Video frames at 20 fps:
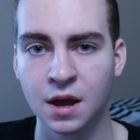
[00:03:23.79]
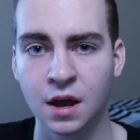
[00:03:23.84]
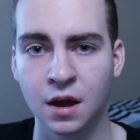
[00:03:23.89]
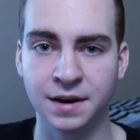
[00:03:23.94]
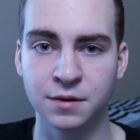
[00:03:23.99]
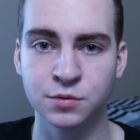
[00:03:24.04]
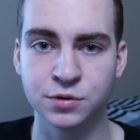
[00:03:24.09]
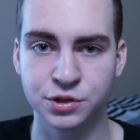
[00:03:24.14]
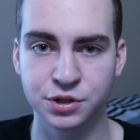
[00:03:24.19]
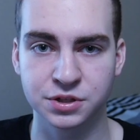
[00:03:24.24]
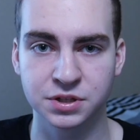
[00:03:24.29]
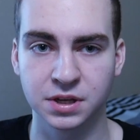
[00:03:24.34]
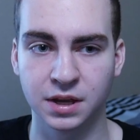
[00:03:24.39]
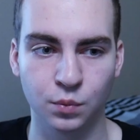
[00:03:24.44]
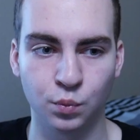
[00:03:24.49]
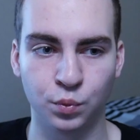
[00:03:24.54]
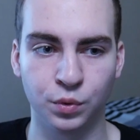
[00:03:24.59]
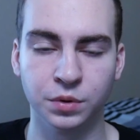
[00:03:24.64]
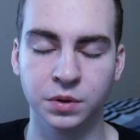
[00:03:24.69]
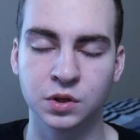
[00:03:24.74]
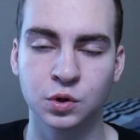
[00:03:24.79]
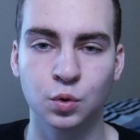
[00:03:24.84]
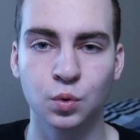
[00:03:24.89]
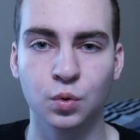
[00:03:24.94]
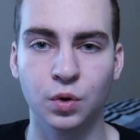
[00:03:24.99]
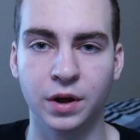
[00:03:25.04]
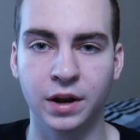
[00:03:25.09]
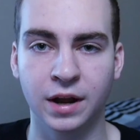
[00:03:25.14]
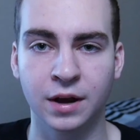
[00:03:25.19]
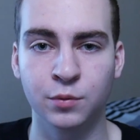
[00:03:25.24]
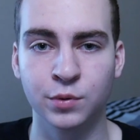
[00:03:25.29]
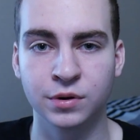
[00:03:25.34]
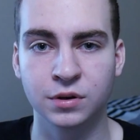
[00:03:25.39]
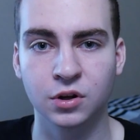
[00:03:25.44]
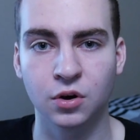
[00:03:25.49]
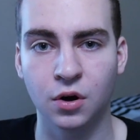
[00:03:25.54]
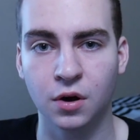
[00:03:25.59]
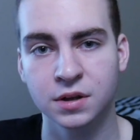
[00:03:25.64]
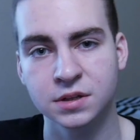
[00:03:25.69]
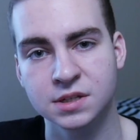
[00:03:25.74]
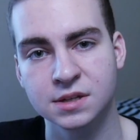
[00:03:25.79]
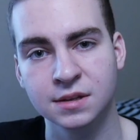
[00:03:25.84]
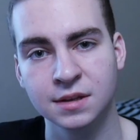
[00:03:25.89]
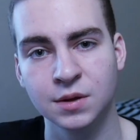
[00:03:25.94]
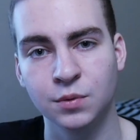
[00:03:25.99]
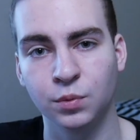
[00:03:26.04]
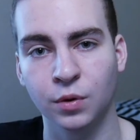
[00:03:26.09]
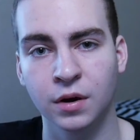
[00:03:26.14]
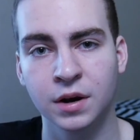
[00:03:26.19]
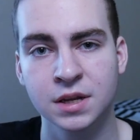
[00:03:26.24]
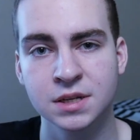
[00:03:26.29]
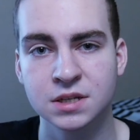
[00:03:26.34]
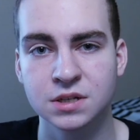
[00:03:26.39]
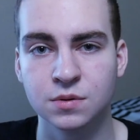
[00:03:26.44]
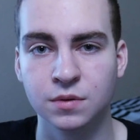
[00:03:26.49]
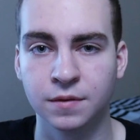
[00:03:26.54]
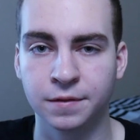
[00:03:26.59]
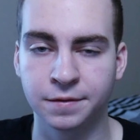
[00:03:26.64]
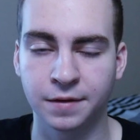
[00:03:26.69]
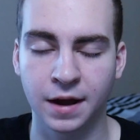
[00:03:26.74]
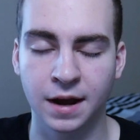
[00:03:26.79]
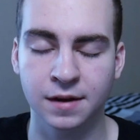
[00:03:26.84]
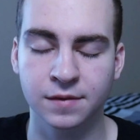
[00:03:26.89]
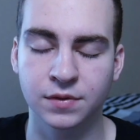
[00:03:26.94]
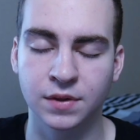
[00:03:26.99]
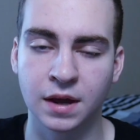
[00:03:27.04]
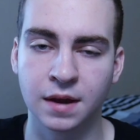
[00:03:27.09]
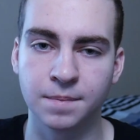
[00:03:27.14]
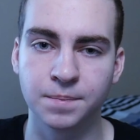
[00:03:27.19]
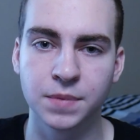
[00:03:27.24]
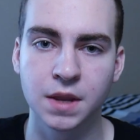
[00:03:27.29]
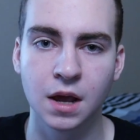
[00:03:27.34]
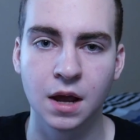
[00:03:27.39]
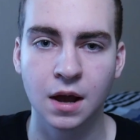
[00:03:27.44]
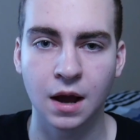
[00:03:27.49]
And it was just really cool. And I would constantly run into the fact that